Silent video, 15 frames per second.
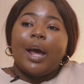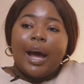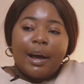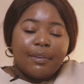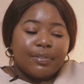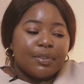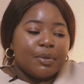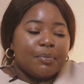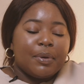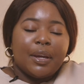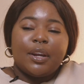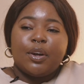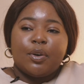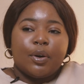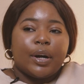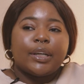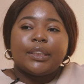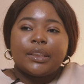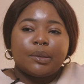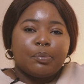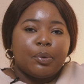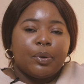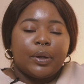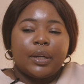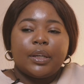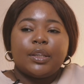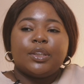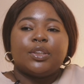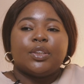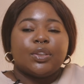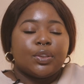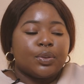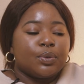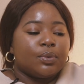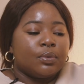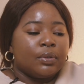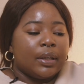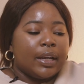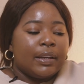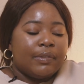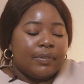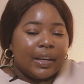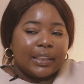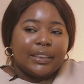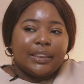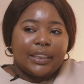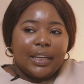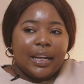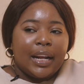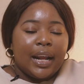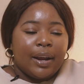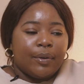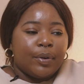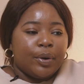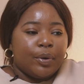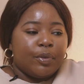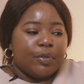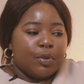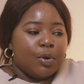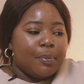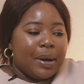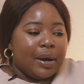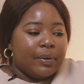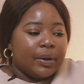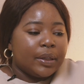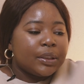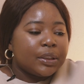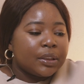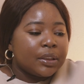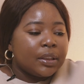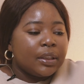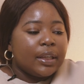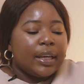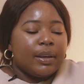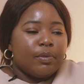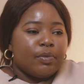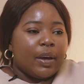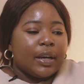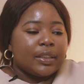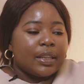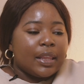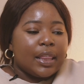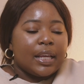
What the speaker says: have to be in a crisis point to invest in an area of your marriage. In fact, I